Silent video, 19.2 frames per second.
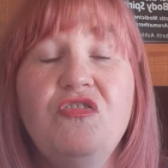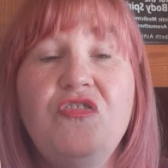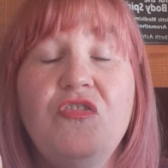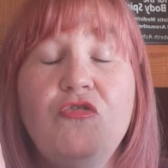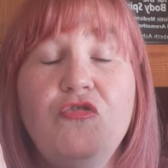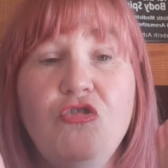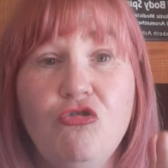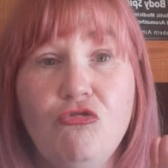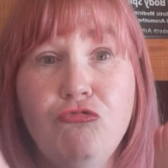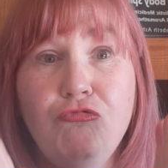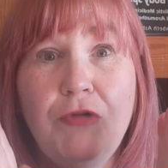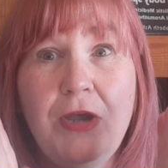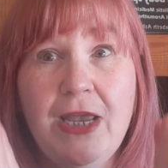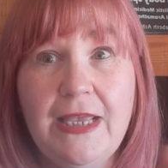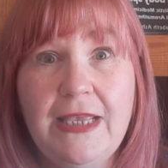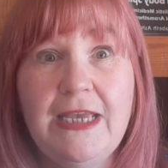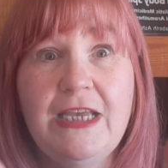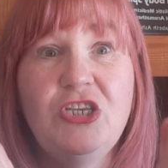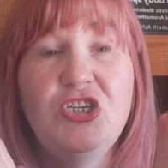So just
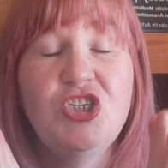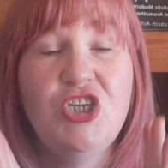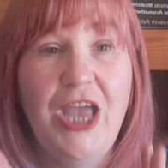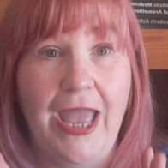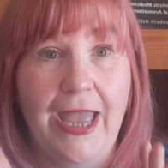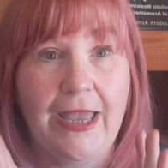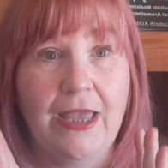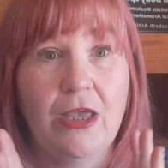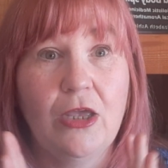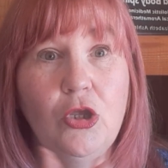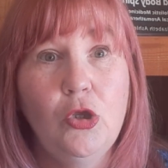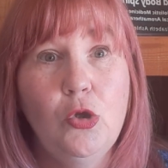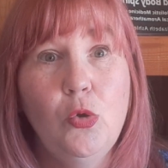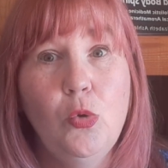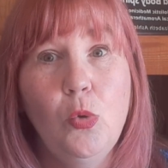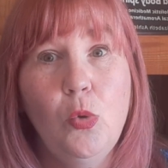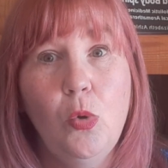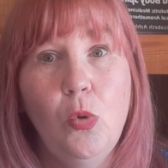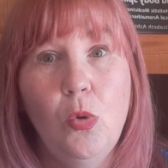really check
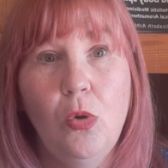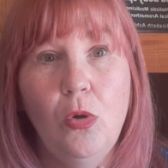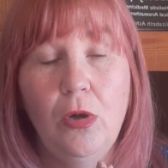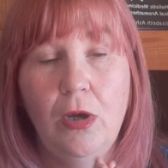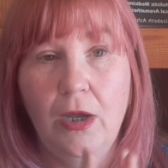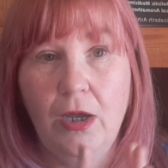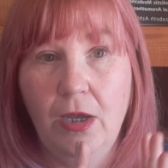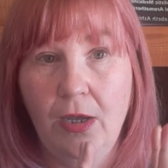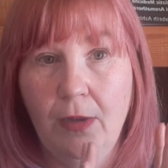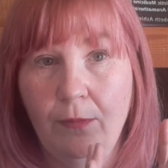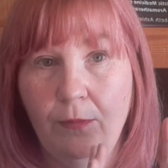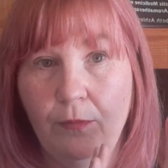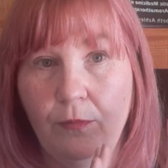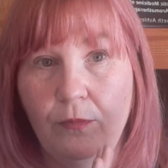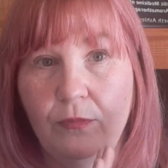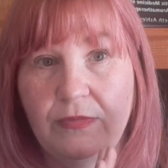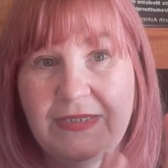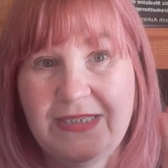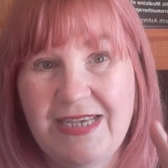your
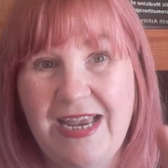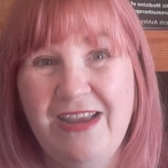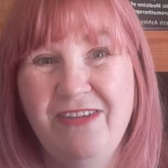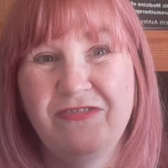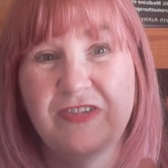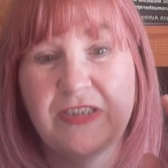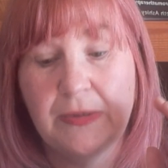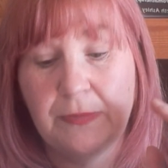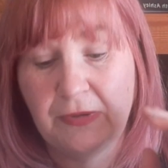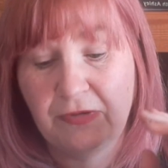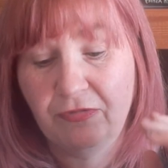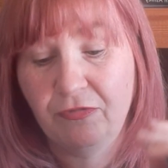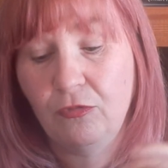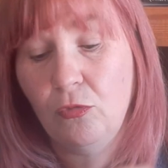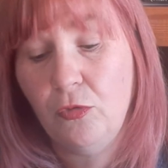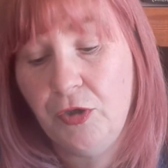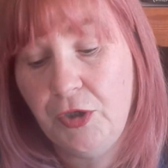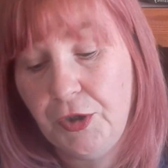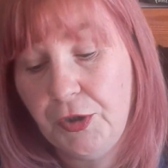safety
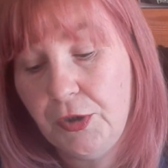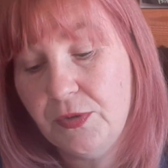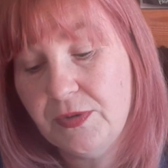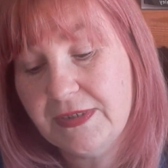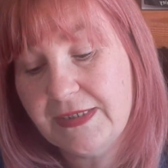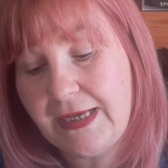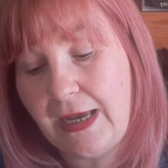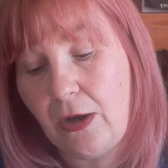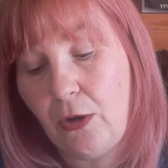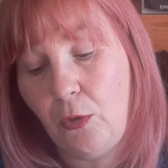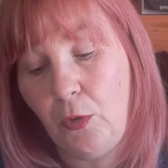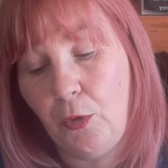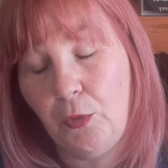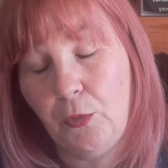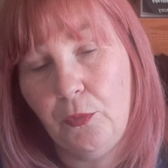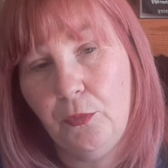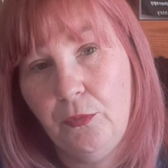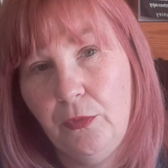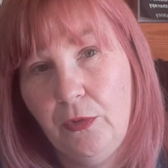before you use that
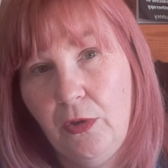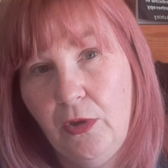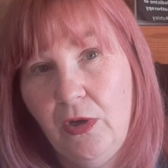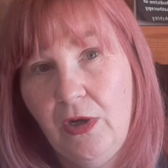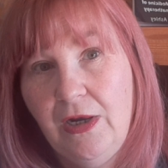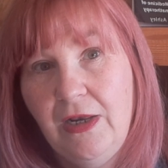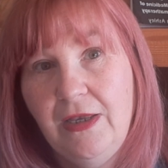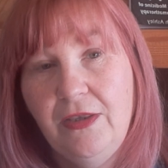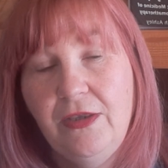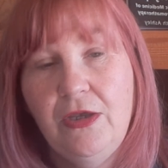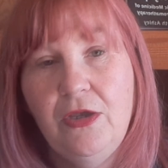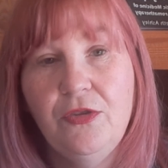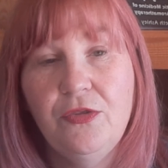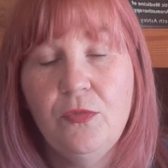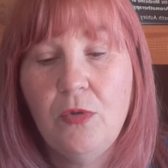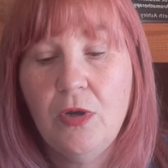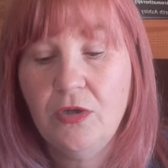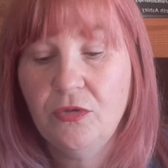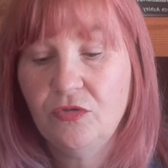oil. The
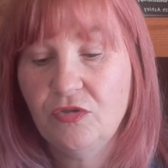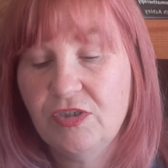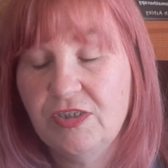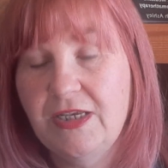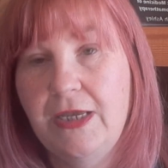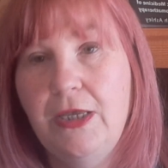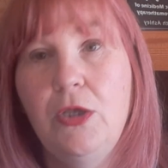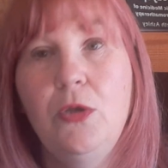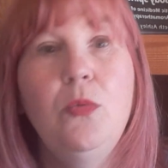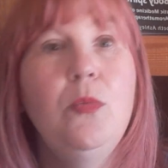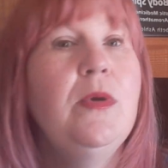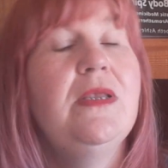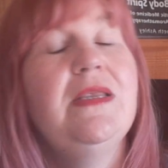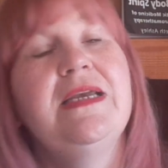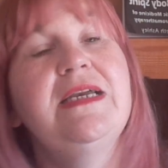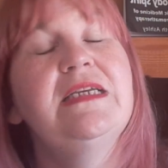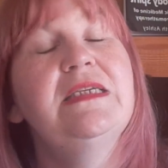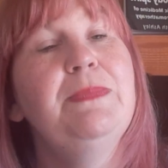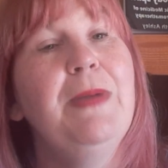other ones that you will
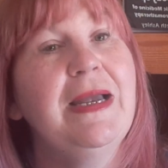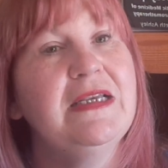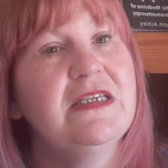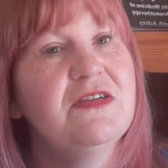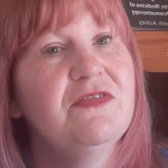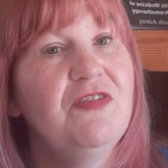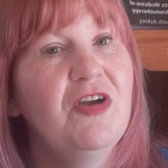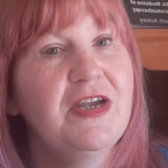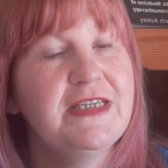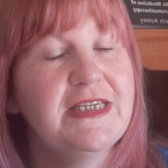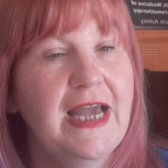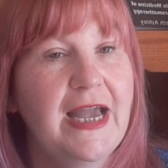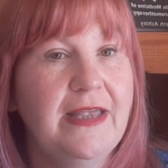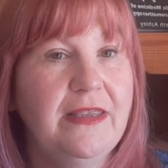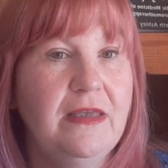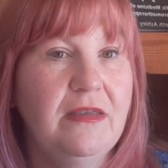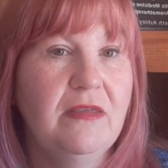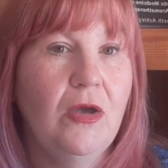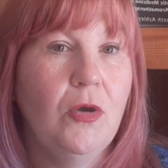expect to find
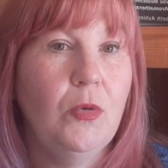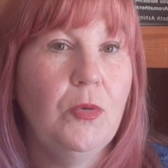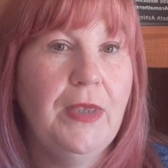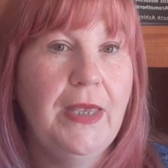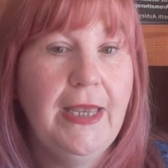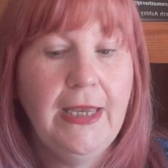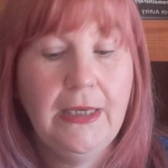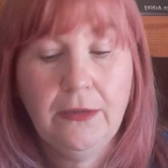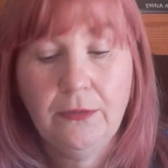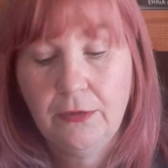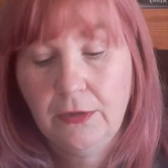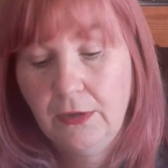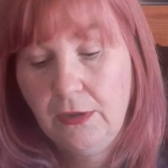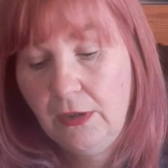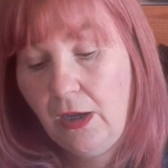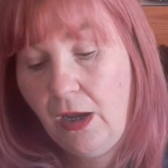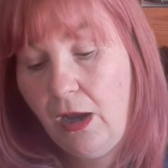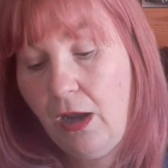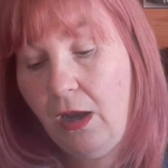anythol in
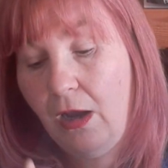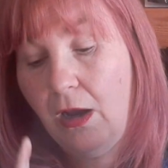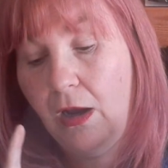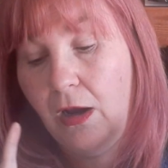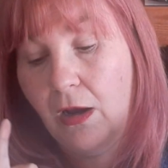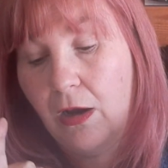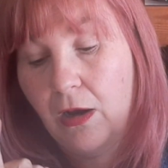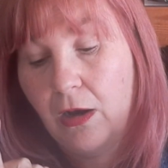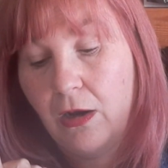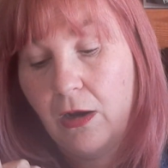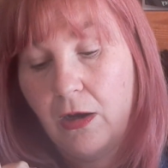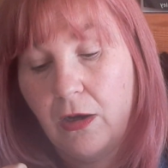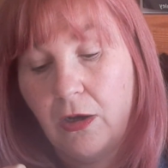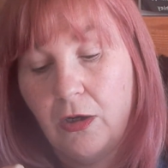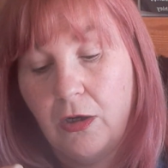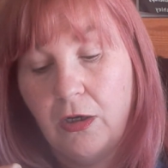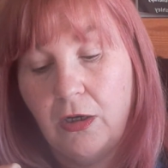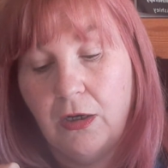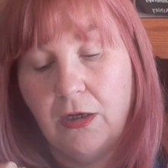
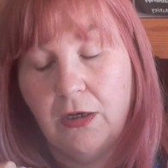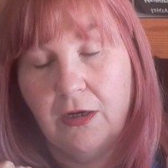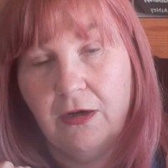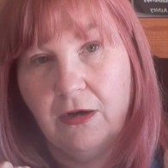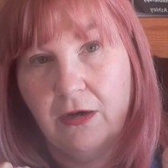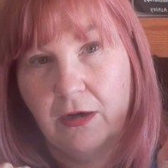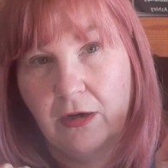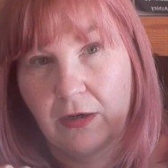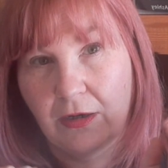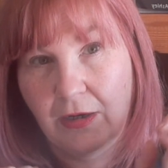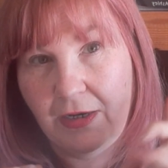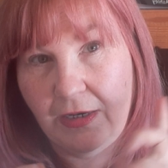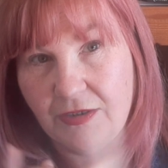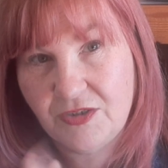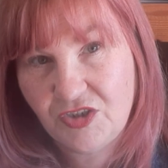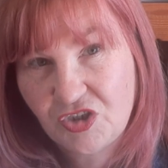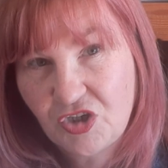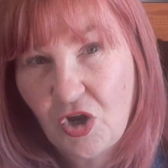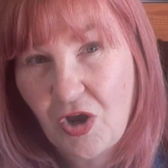are
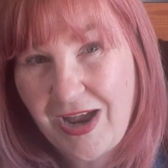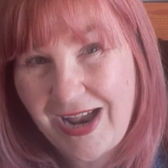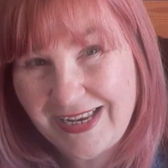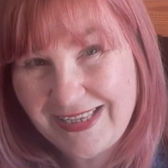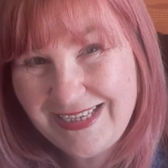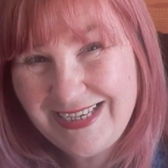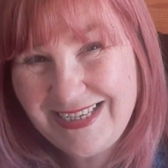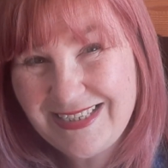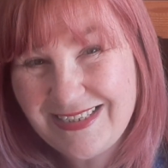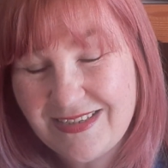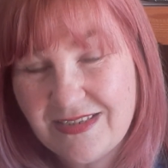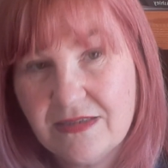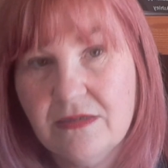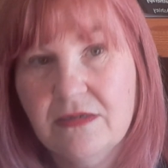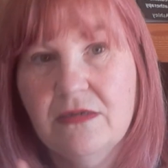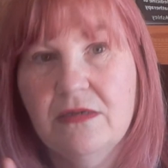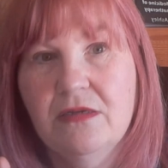star anise